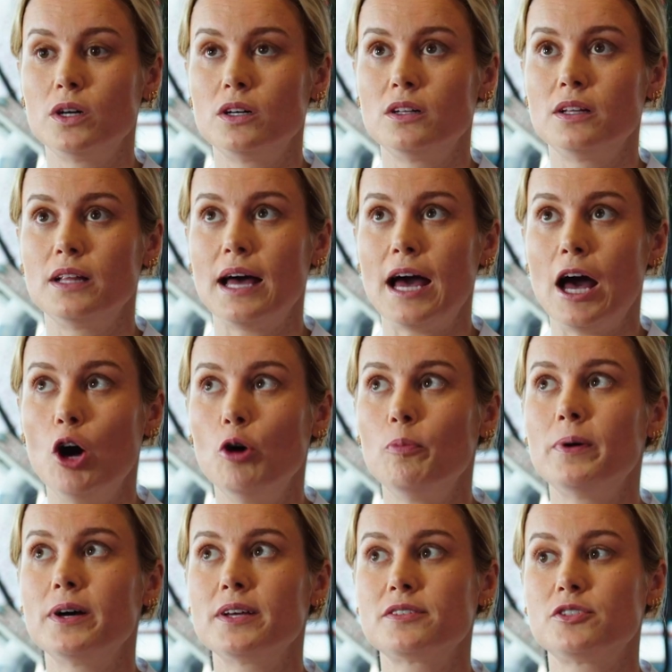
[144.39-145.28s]
will
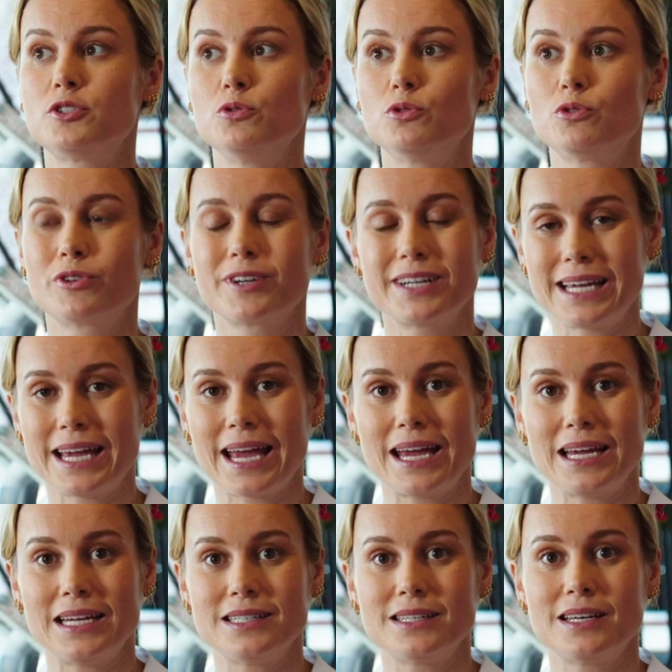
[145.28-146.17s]
help us to
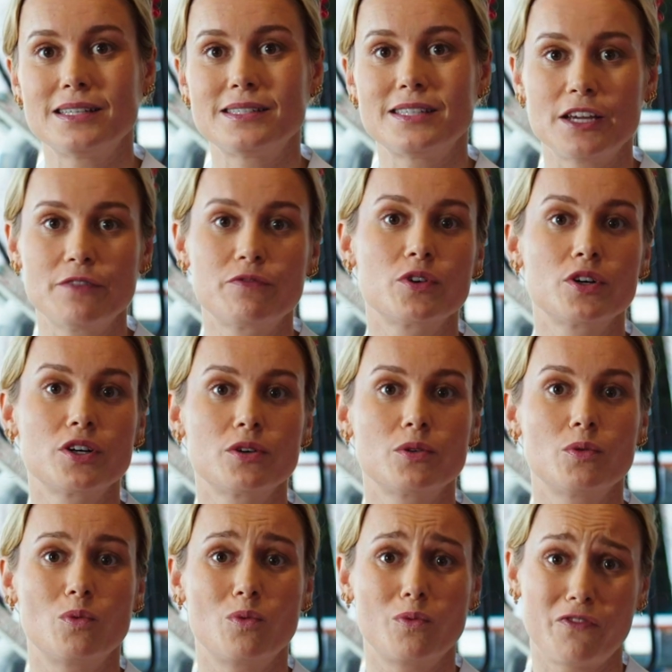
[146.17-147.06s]
create safer,
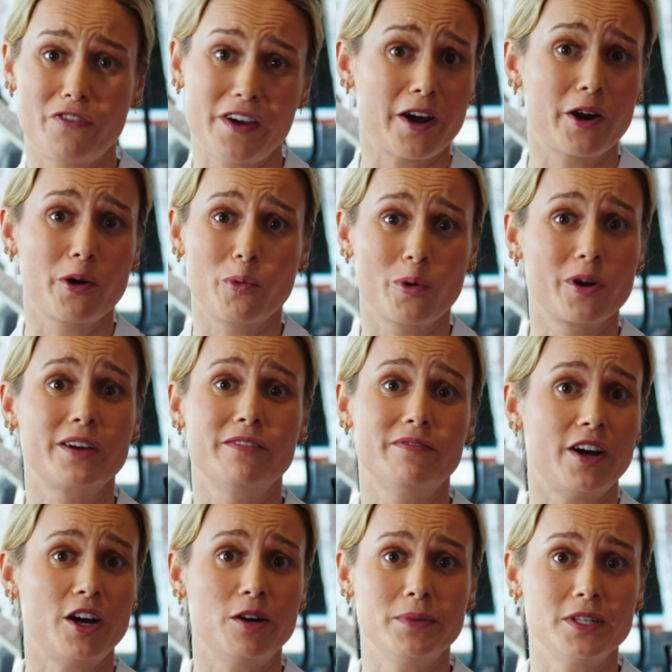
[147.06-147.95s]
fair work
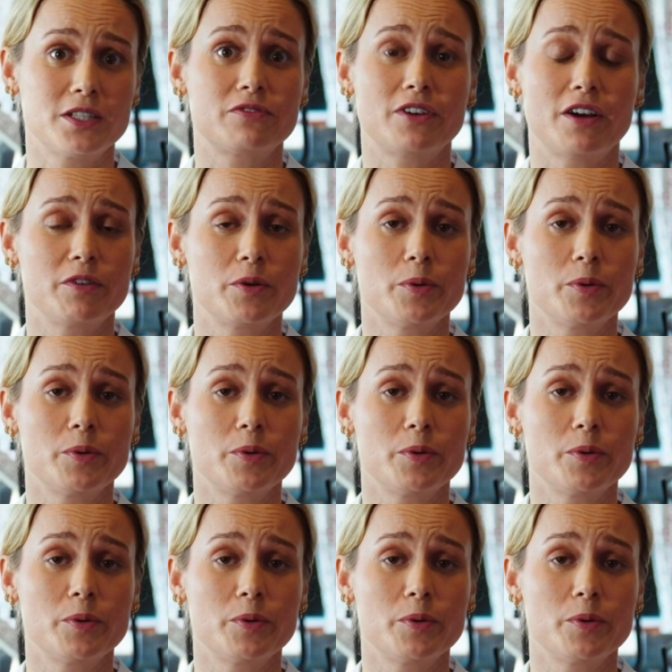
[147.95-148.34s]
environments for